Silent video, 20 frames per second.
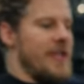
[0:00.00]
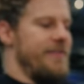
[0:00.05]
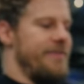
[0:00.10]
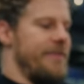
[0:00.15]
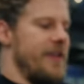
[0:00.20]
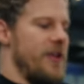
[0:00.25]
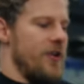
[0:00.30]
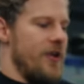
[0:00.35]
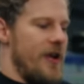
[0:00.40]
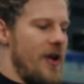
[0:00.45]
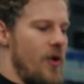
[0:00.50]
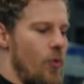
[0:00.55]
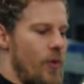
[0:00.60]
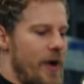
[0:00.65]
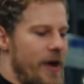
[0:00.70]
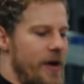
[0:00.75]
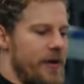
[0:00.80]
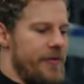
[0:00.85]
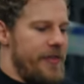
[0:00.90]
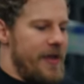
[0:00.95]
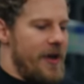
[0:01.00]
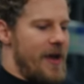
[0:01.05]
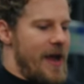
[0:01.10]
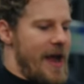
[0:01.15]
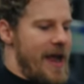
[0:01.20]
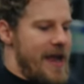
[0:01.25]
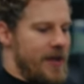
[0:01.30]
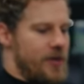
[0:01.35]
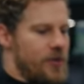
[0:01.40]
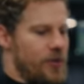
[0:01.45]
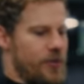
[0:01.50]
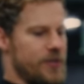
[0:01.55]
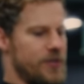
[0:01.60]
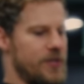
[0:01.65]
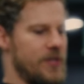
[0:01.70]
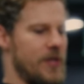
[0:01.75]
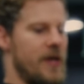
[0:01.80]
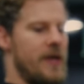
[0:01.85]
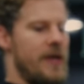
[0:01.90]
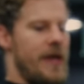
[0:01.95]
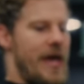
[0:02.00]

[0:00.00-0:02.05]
they figure out where their ankles